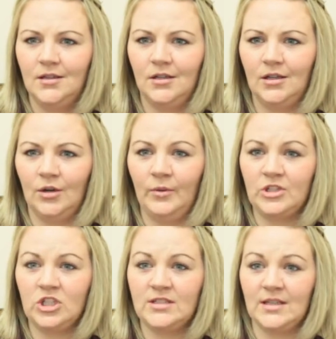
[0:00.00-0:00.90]
You know,
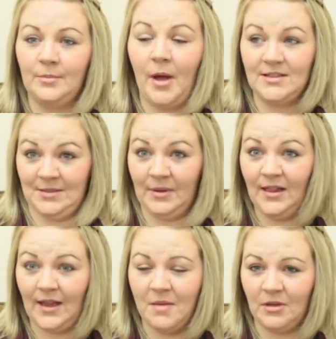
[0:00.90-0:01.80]
which is a
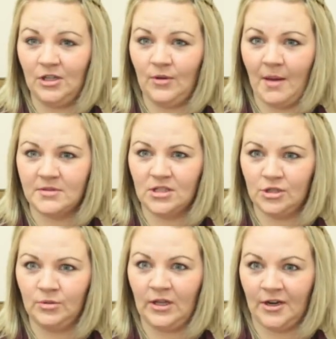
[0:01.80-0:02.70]
possibility. I mean, you
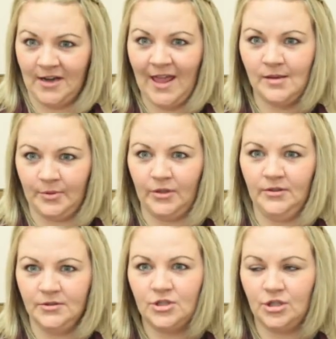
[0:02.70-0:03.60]
absolutely are
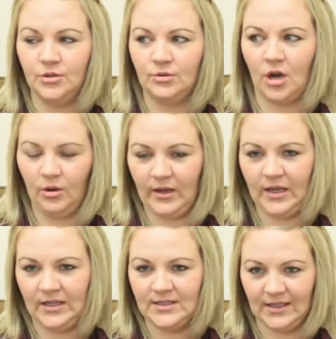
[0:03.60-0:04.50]
able to go
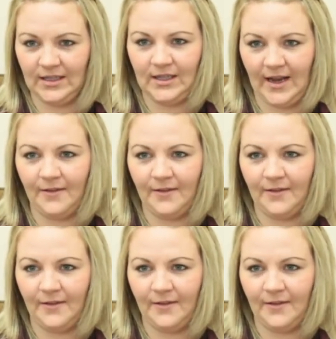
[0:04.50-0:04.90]
in and delete an